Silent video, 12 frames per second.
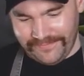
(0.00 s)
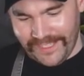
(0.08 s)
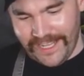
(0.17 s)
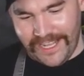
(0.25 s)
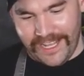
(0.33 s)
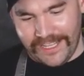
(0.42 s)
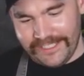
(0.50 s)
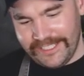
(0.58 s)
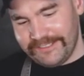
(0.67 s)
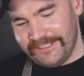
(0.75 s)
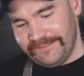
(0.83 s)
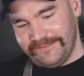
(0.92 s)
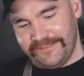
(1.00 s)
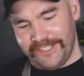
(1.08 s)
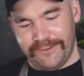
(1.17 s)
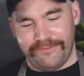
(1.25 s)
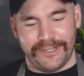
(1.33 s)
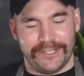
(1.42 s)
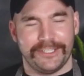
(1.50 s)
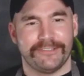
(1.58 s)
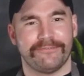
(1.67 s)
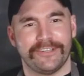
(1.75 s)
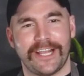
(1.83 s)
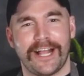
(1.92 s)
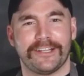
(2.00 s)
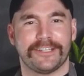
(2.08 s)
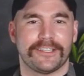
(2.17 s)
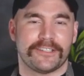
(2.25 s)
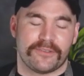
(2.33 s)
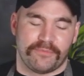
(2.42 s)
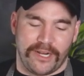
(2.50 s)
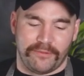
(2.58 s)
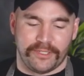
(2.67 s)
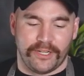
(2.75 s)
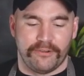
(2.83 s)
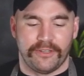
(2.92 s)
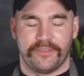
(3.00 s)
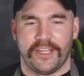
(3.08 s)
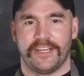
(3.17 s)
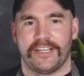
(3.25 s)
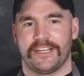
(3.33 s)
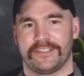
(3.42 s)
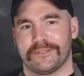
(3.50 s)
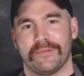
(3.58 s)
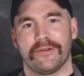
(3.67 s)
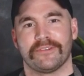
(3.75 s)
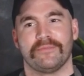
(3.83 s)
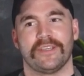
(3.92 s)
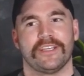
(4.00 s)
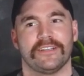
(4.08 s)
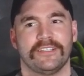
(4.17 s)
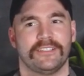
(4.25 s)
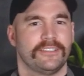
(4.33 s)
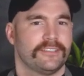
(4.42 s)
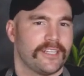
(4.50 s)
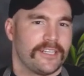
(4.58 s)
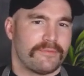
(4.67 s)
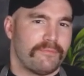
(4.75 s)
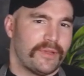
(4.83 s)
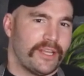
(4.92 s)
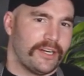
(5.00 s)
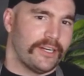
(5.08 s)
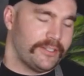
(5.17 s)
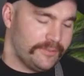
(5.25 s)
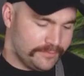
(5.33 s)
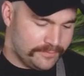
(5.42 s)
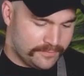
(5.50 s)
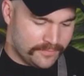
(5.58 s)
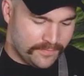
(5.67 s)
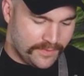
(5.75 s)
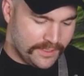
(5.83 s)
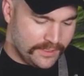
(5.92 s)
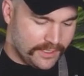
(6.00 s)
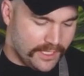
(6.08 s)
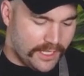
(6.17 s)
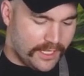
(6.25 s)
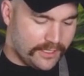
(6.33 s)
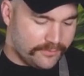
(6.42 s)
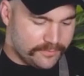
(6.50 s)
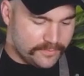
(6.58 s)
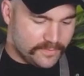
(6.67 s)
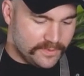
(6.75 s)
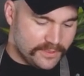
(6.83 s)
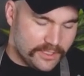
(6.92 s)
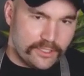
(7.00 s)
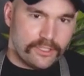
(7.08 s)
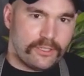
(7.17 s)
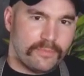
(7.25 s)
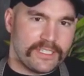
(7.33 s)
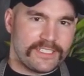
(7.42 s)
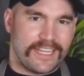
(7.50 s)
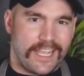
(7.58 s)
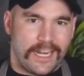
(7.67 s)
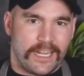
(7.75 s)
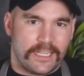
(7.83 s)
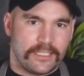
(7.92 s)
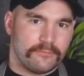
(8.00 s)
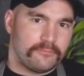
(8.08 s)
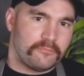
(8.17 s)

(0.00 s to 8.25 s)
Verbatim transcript: This in reality, this would probably go with any kind of smoked meat. Nice and bitter, a little bit tannic.